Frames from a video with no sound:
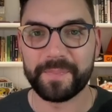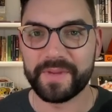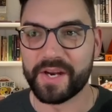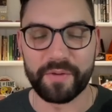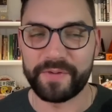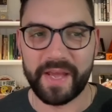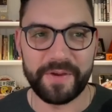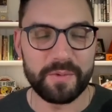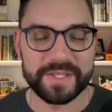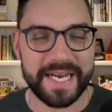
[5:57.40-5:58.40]
you know, if
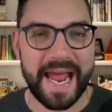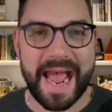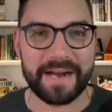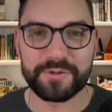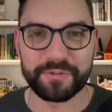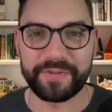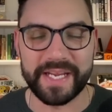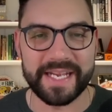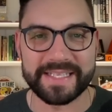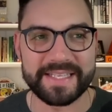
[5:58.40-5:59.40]
he was going to
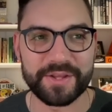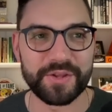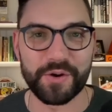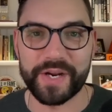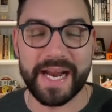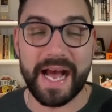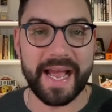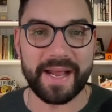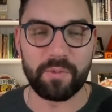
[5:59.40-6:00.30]
atrophy at 39,